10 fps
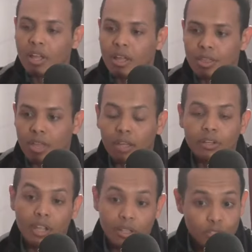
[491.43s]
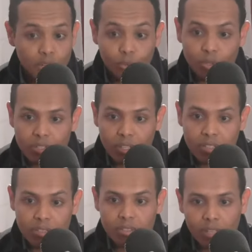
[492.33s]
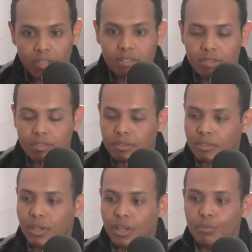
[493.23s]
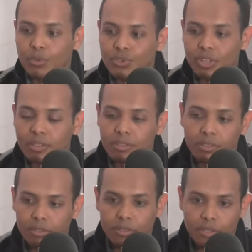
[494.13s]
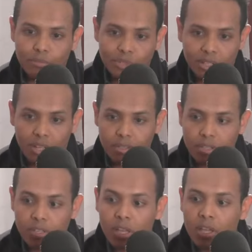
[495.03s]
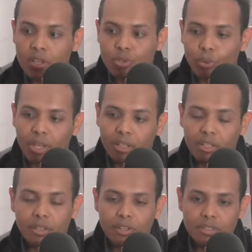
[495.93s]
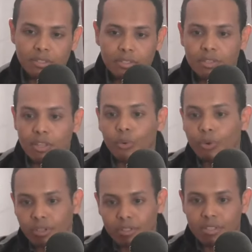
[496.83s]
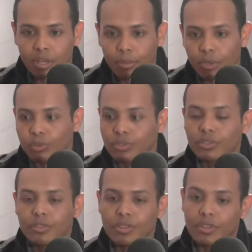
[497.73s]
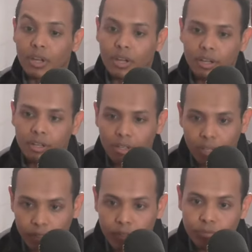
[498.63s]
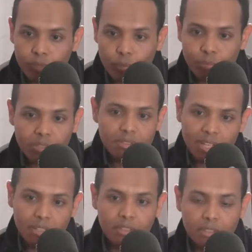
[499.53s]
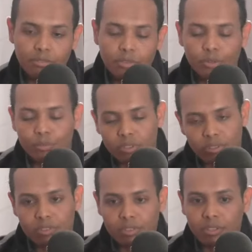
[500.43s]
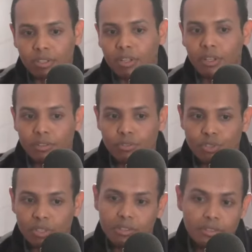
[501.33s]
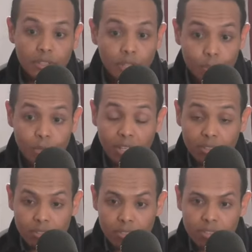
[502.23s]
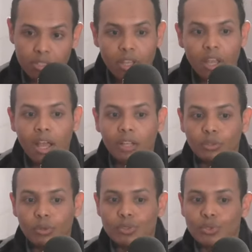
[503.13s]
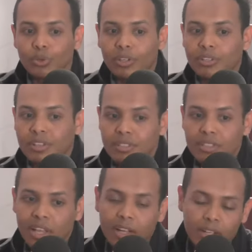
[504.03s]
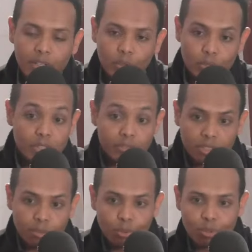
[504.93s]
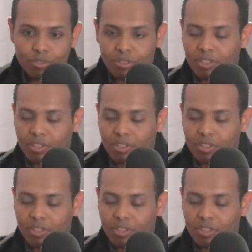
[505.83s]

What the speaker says: the agricultural waste, as I mentioned, something like this. So we can increase the awareness about the environment and environment efficient practices, and also increase the inclusivity because,